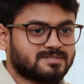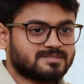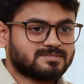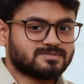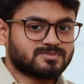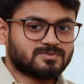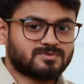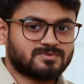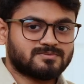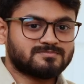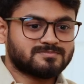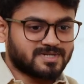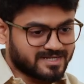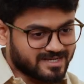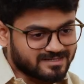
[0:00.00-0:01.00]
So
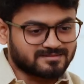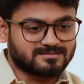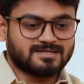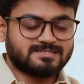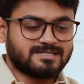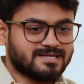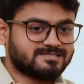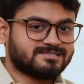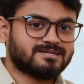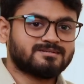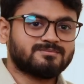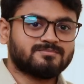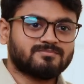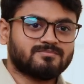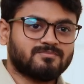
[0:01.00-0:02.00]
again, as I
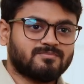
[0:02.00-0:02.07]
said,